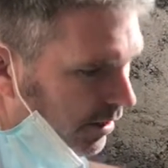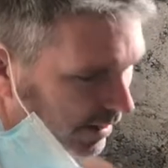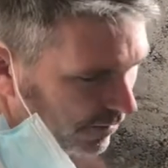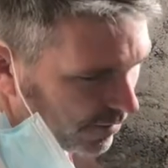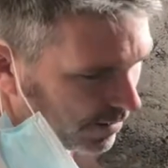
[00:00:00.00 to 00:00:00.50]

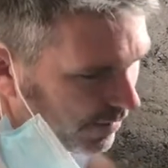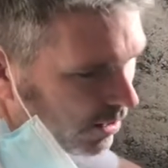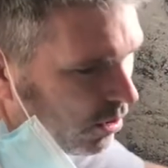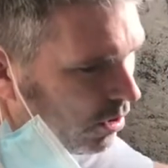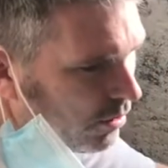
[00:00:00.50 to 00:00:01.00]
Get rid of it
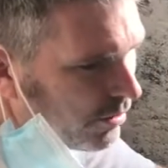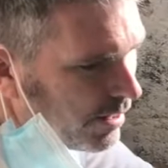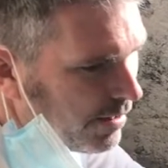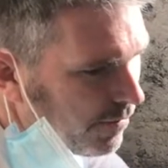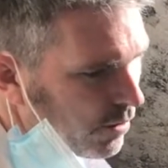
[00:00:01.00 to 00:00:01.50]
all
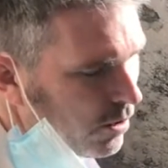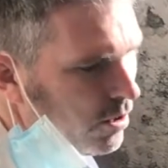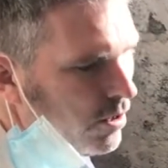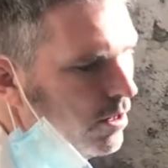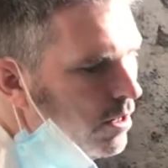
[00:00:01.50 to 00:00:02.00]
underneath floor,
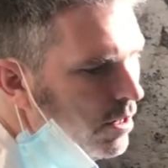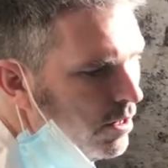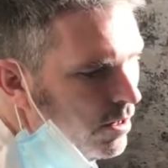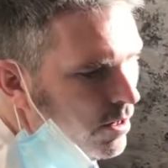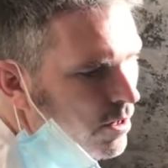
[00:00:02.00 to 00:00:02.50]

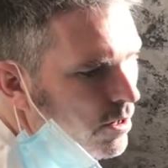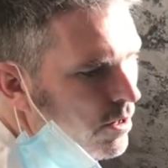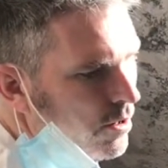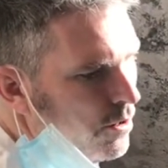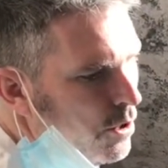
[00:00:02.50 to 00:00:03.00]

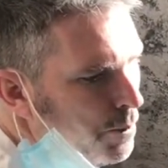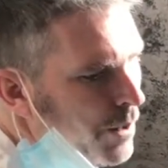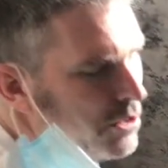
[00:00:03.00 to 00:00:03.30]
new pressure